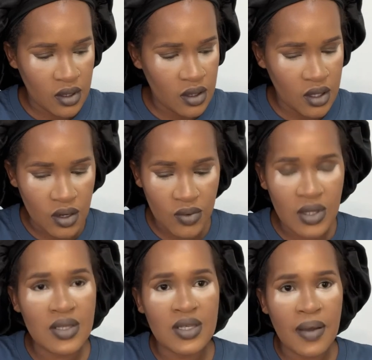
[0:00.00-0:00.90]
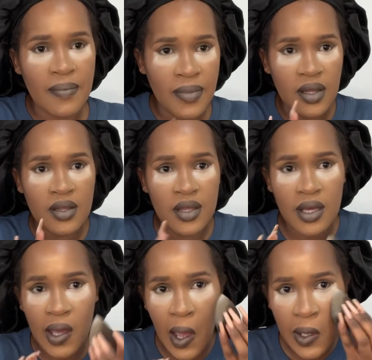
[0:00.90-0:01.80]
Then with the same
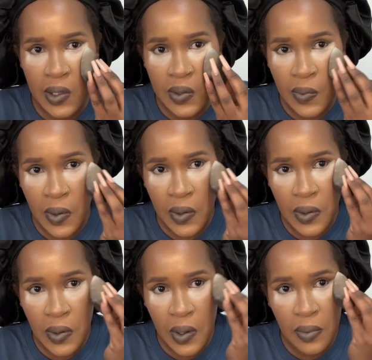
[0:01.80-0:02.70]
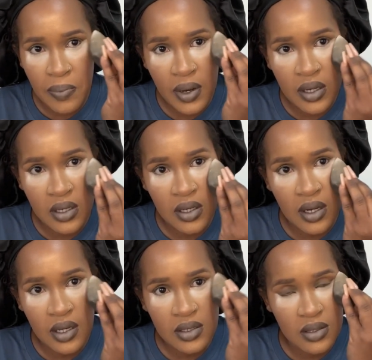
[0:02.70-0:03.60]
thingy, I just went and blended
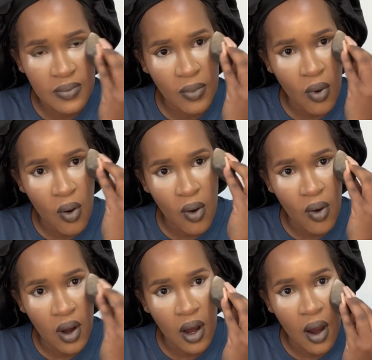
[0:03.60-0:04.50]
like small.